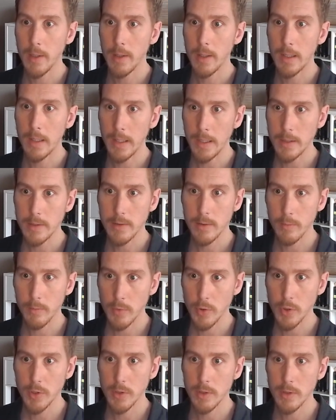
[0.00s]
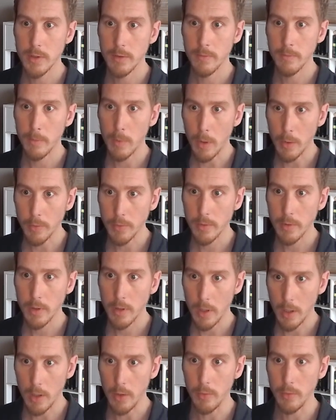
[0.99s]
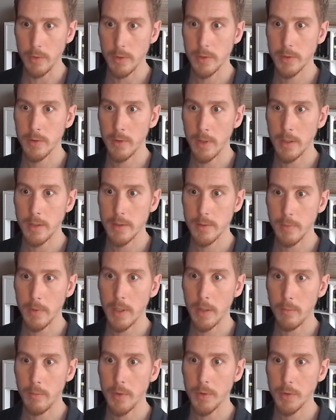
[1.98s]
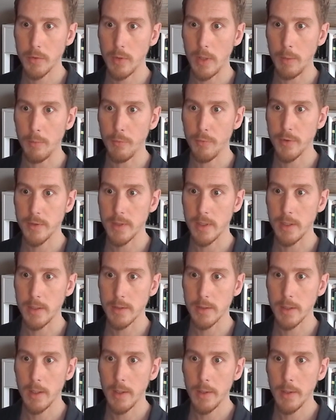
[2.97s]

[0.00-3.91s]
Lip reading: Late submissions won't count, so that's what I wanted to emphasize.